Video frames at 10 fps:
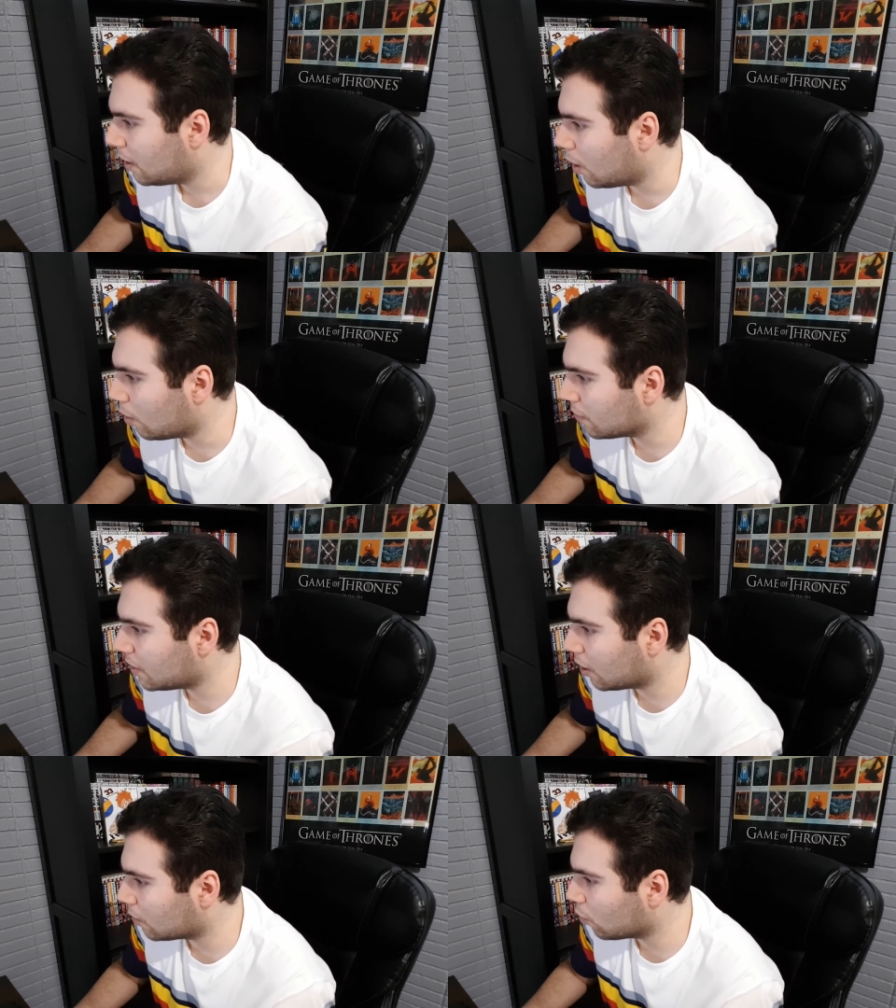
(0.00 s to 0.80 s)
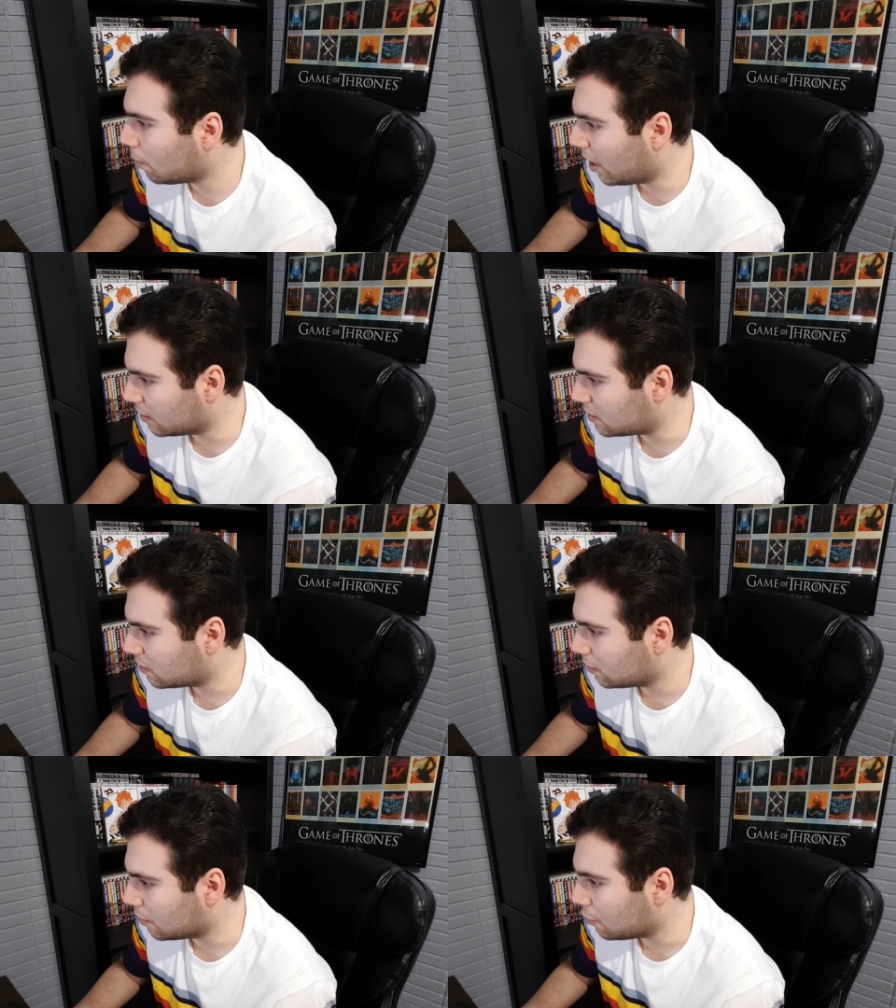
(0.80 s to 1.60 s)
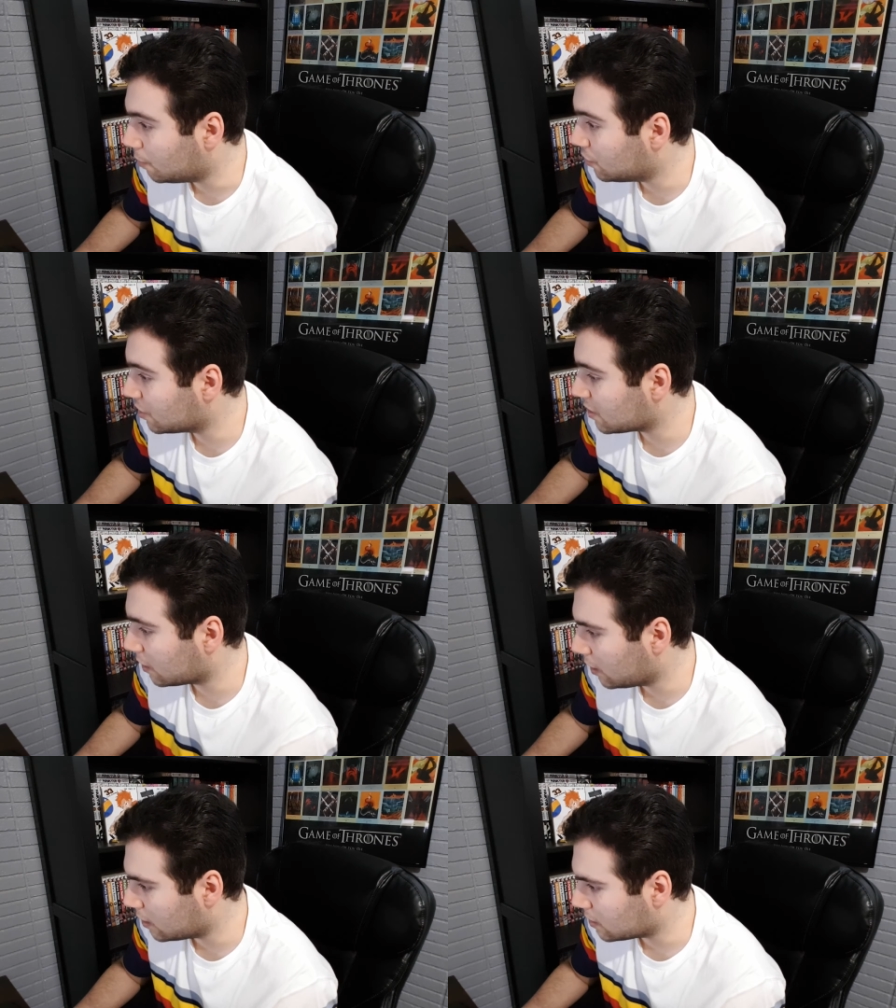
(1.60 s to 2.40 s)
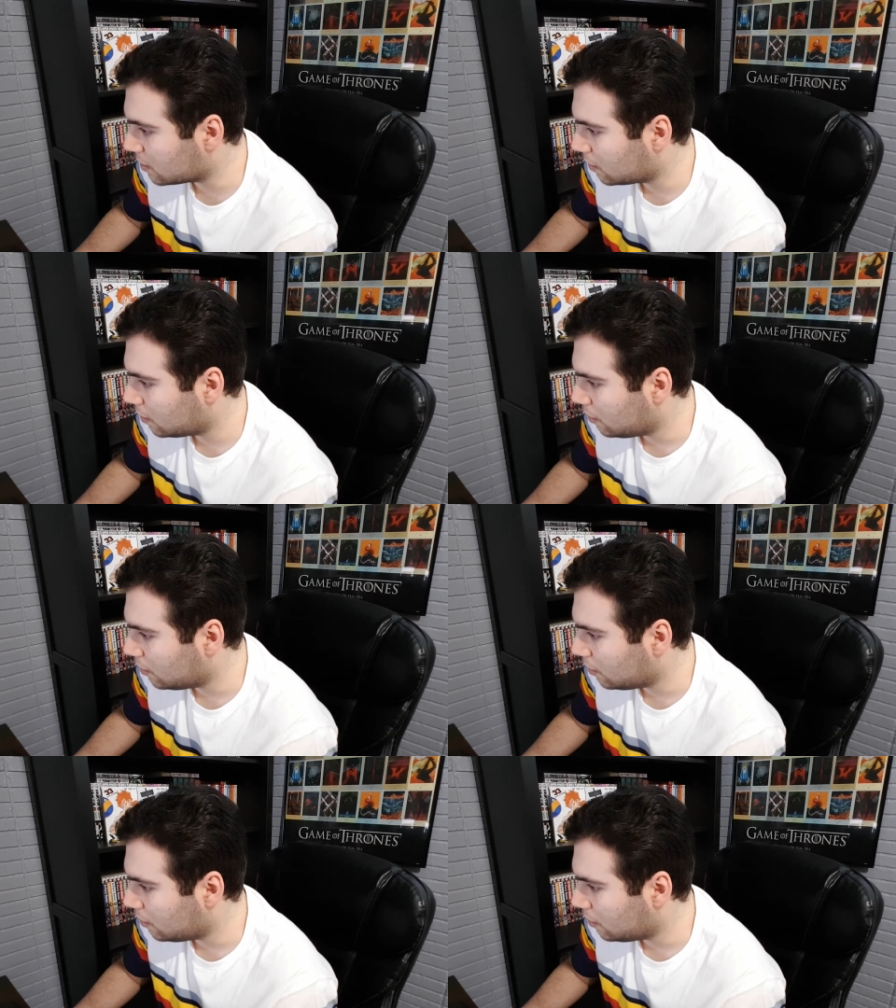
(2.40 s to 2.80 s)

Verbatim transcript: However, they aren't robots. They're human just like us.